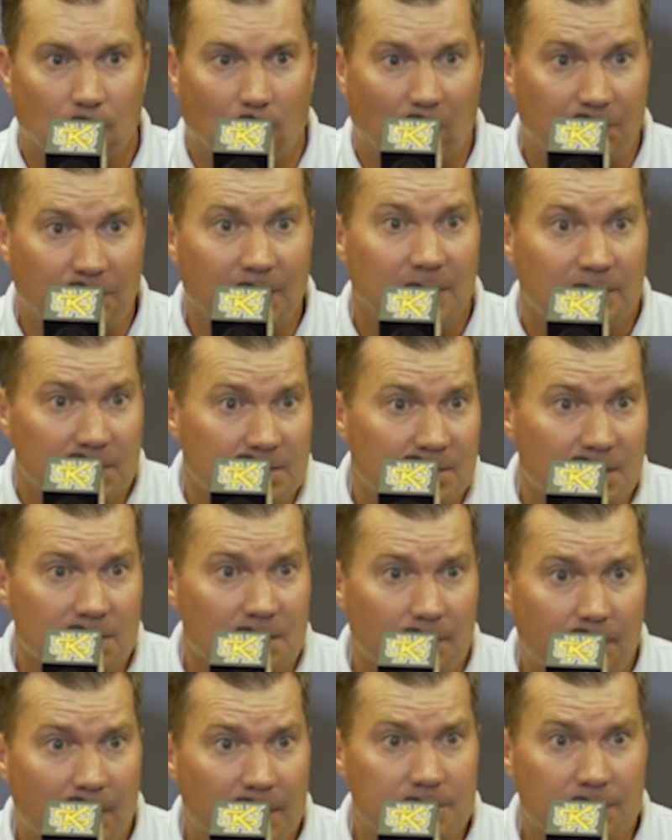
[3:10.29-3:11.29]
I think this
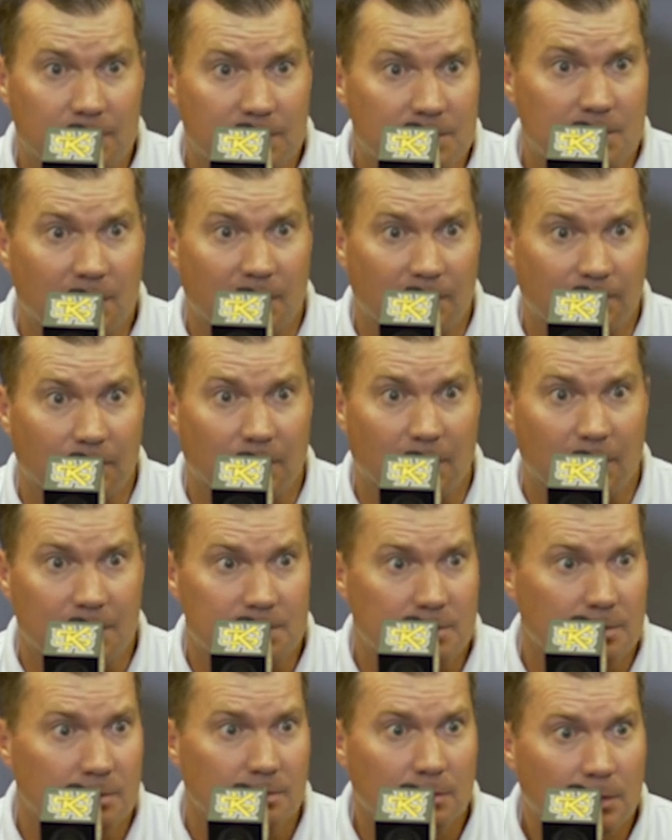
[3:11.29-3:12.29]
is a measuring stick for
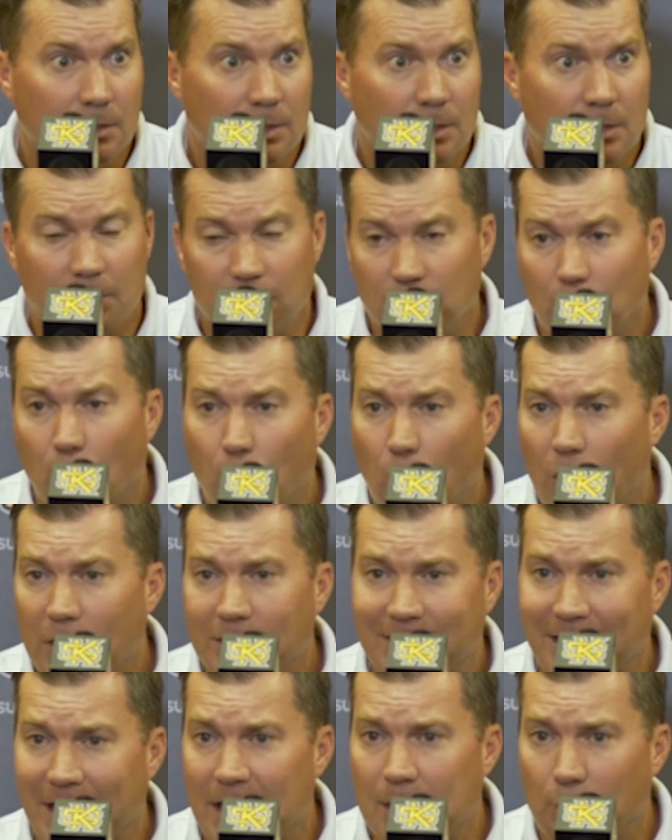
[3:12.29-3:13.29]
us. No
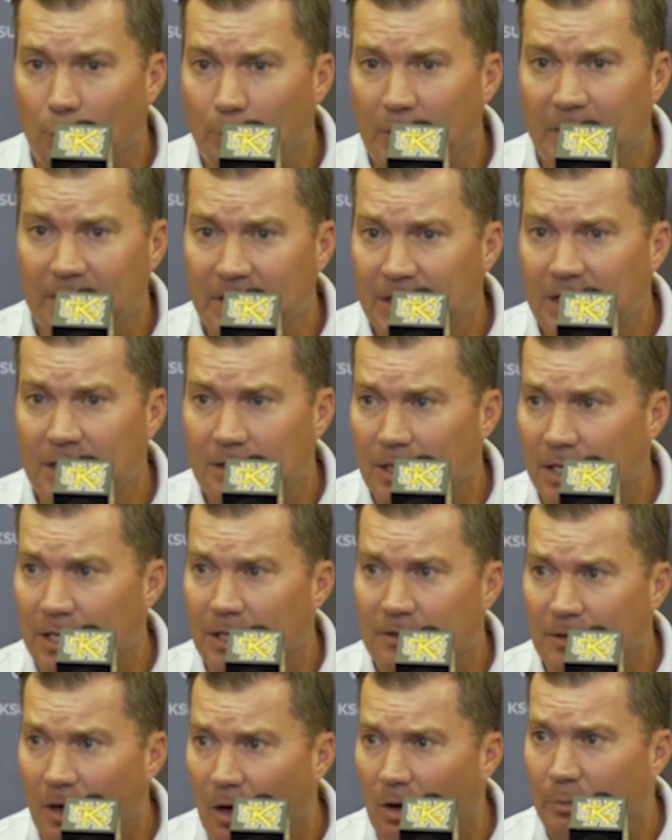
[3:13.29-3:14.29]
one game will be the
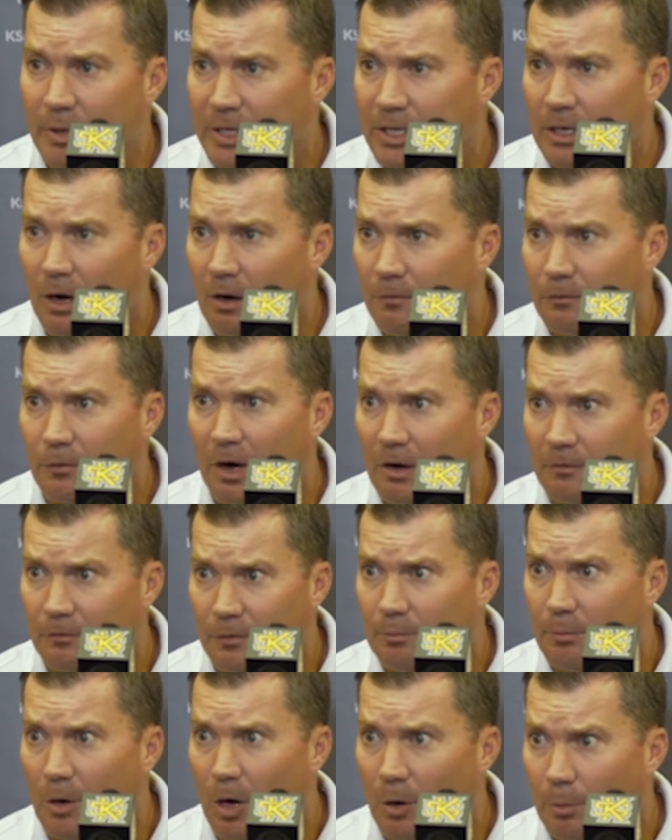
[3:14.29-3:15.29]
end-all, be-all for our
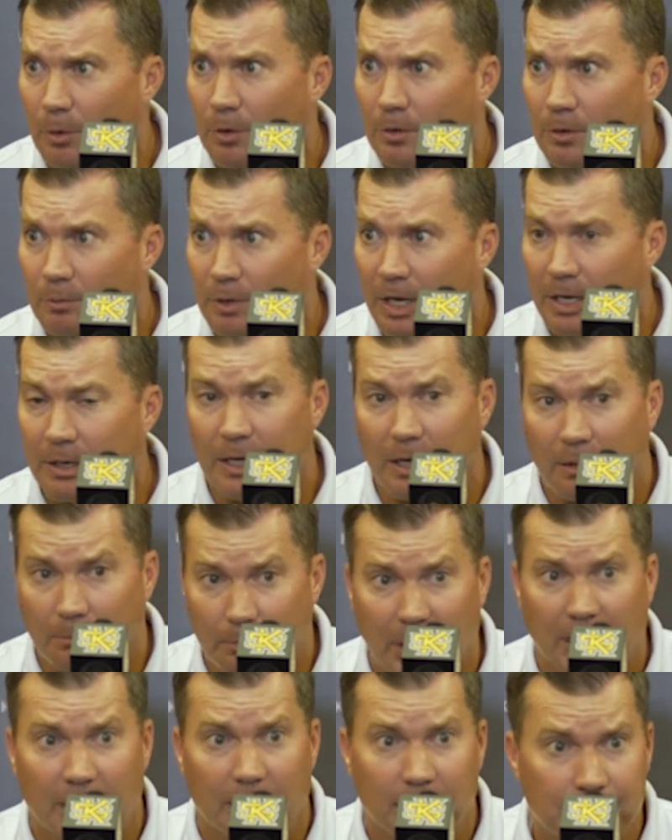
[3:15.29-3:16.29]
football program right now,
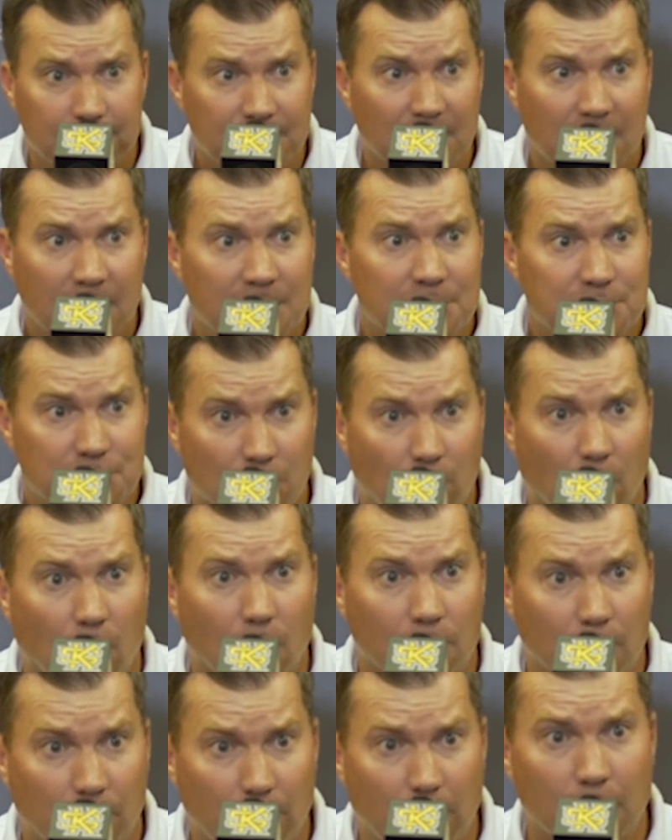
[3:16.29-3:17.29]
but to go
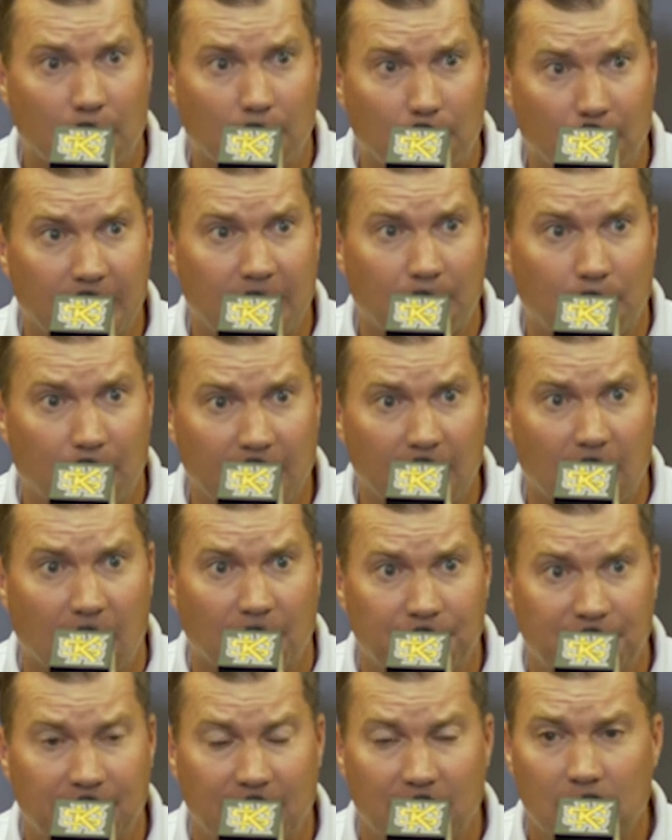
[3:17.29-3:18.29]
on the road and play a
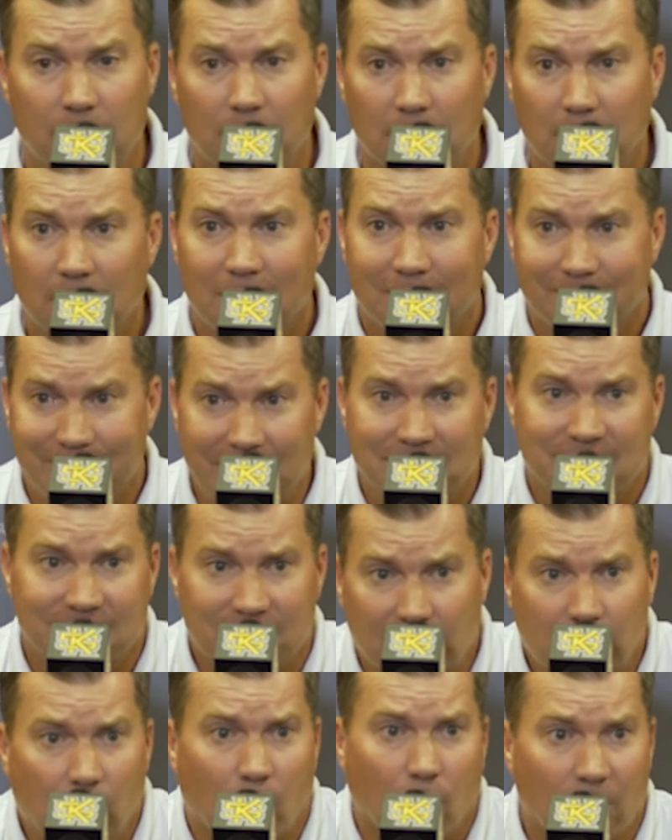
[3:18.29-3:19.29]
playoff team, that's
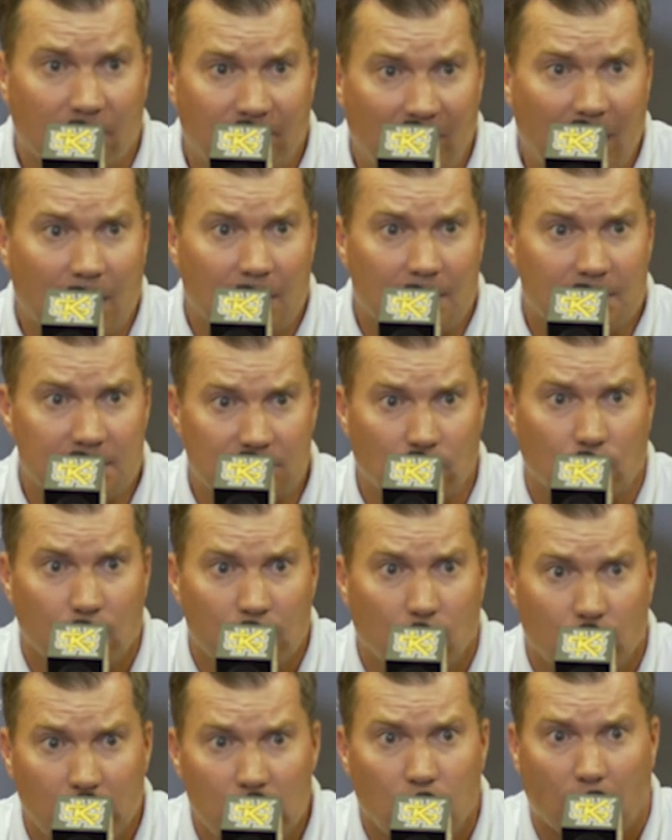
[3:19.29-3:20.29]
the goal of ours.
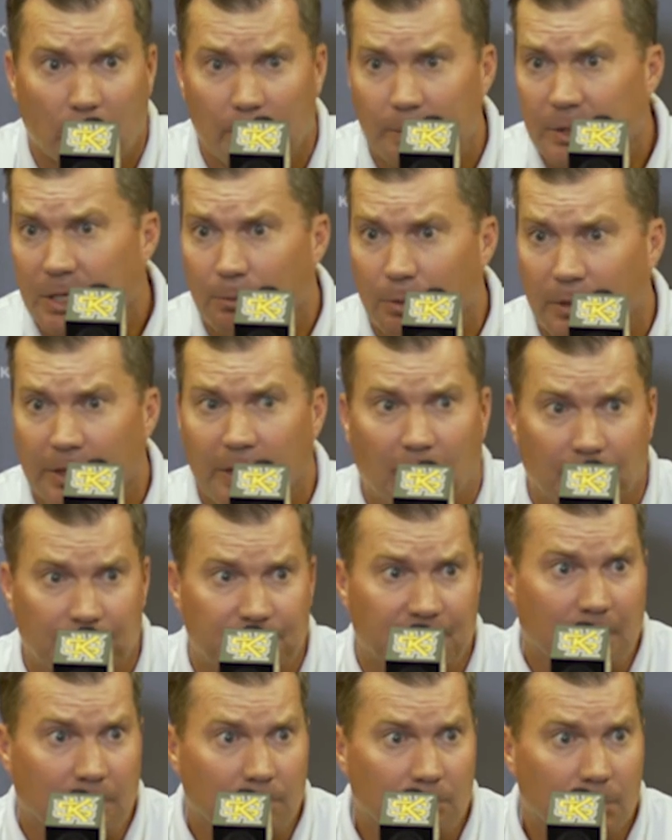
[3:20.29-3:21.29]
We want to be a playoff
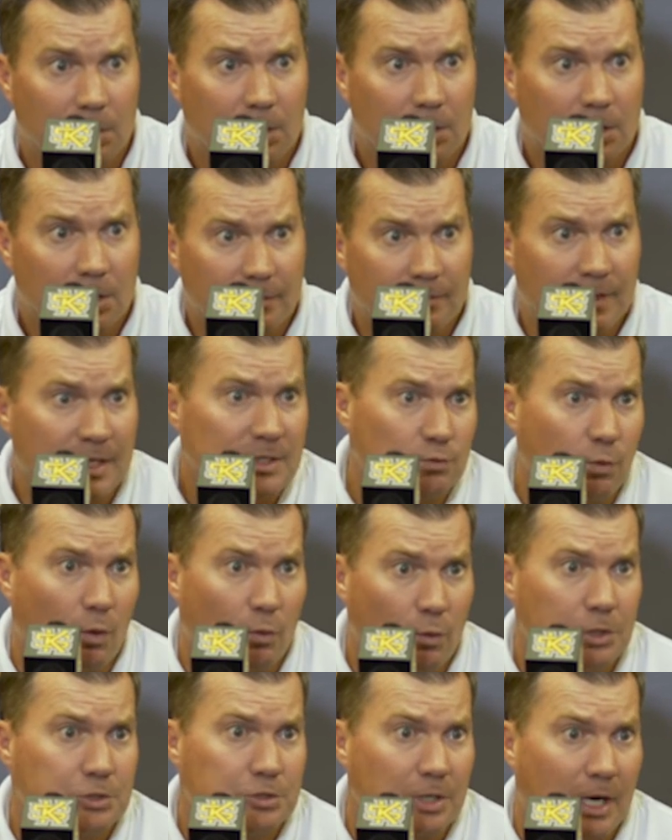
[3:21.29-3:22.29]
team. That's
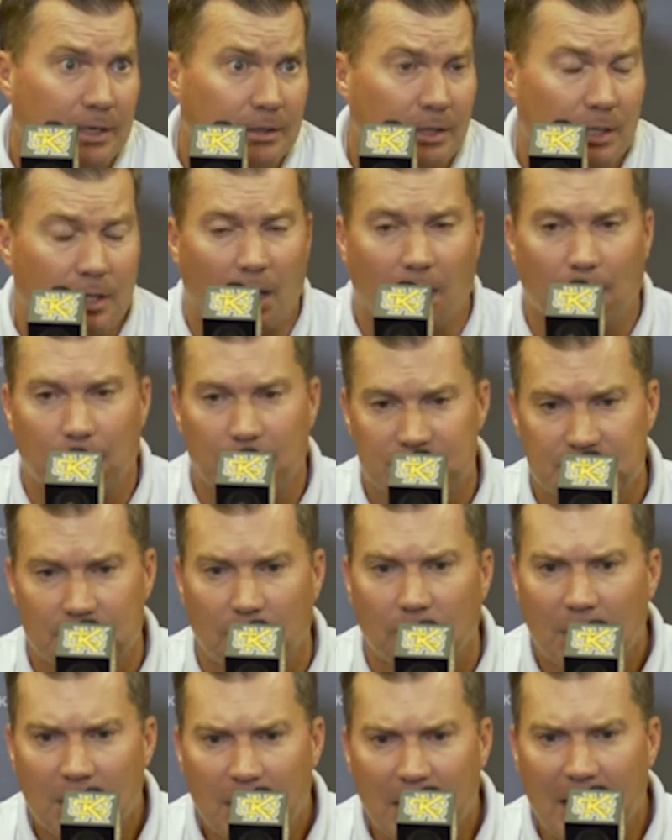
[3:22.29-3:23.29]
what we're trying to accomplish.
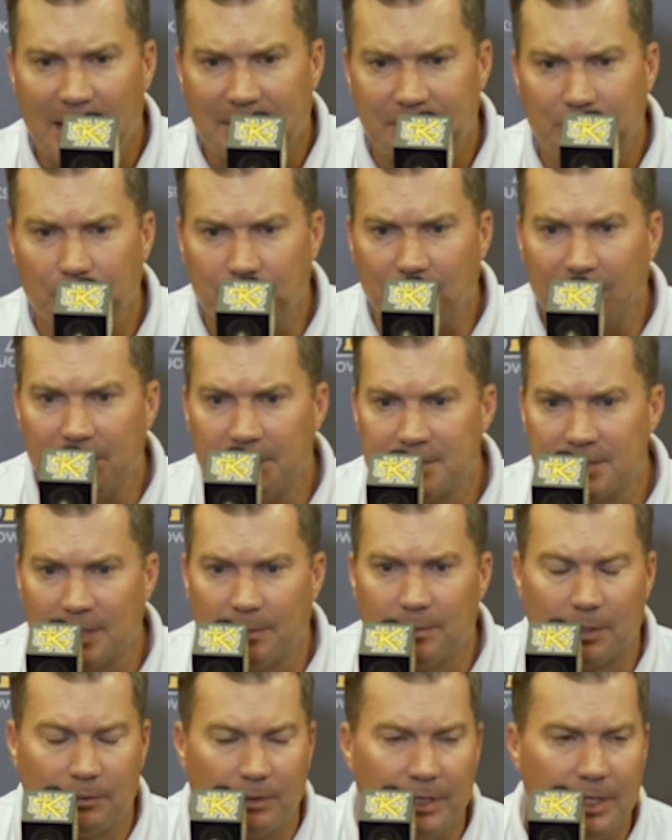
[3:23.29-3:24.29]
So I do think to
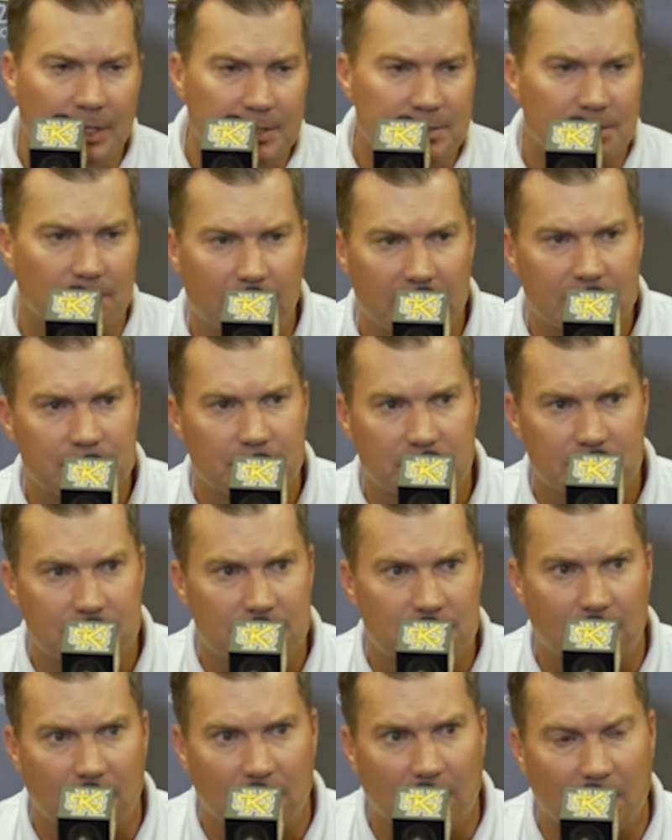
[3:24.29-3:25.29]
some degree it is a measuring
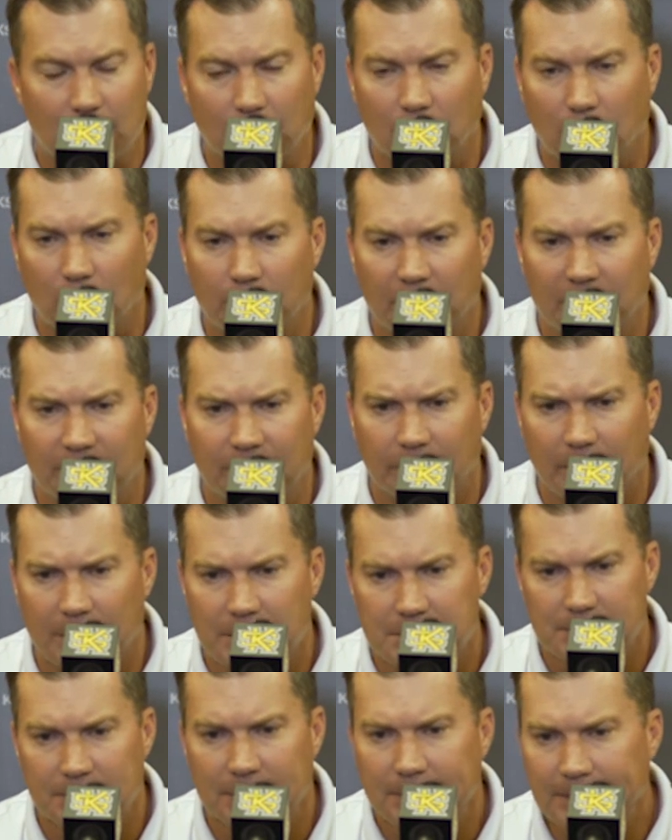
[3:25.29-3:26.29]
stick game a little bit for
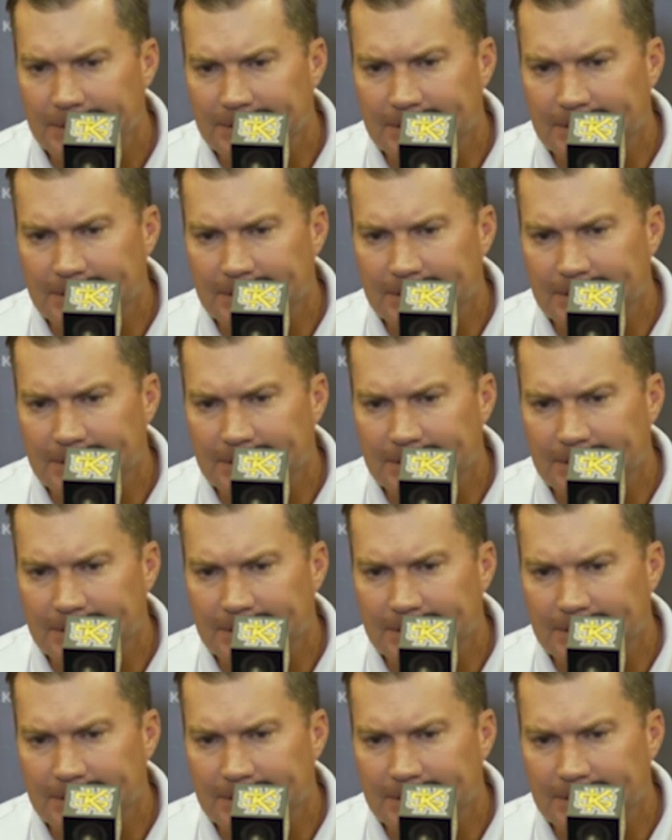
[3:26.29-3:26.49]
us.